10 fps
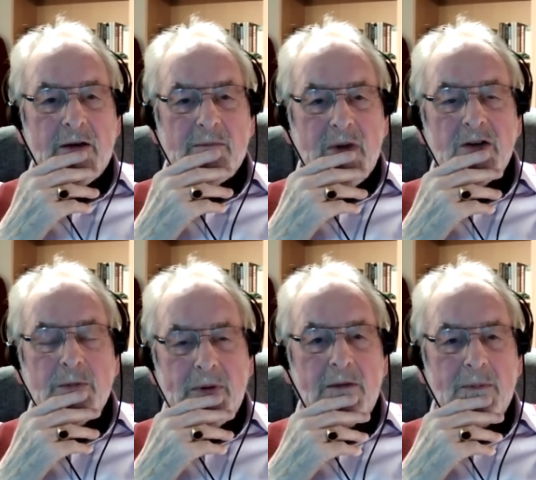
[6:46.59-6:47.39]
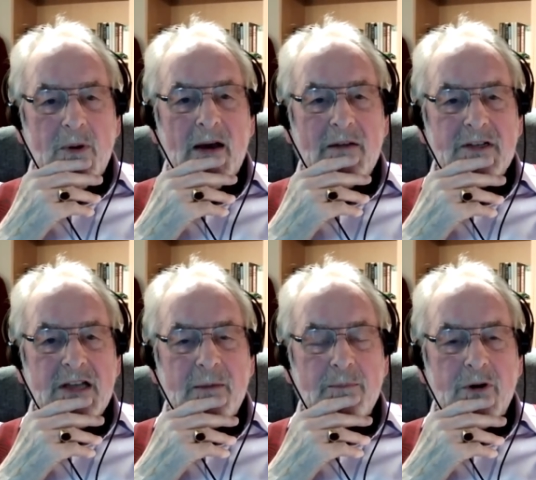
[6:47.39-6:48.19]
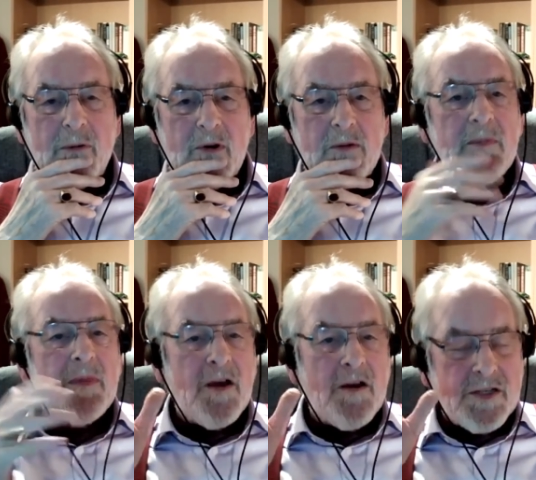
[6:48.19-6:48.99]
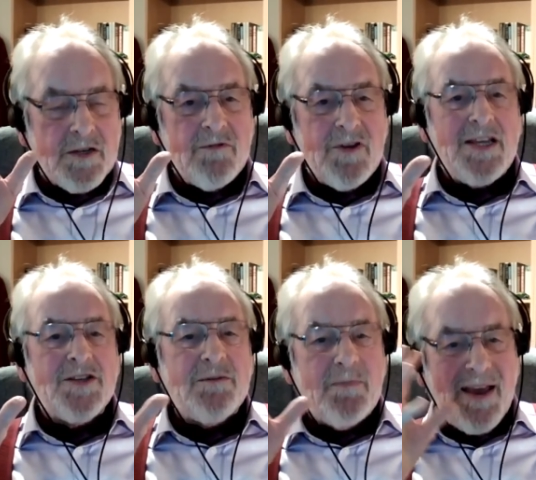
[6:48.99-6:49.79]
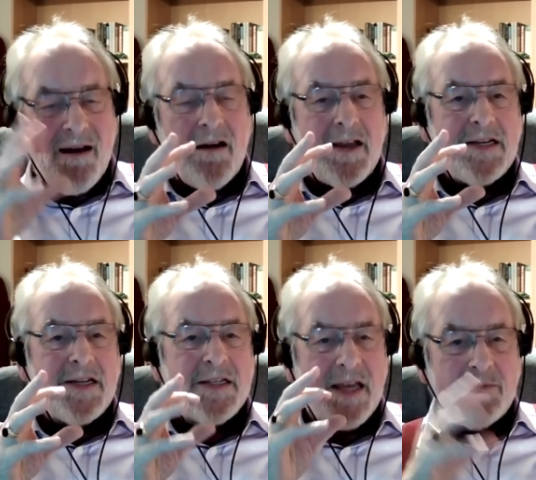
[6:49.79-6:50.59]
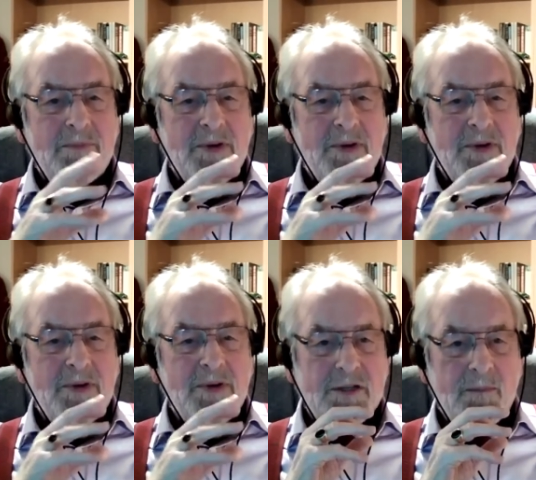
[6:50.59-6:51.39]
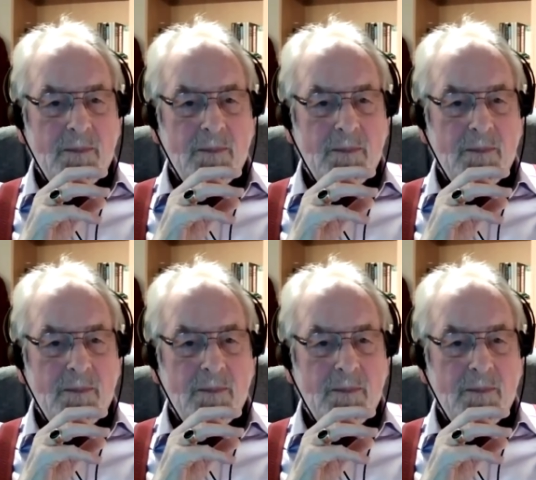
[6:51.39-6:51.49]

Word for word: most people who have a debt problem, there is a reason behind it in business.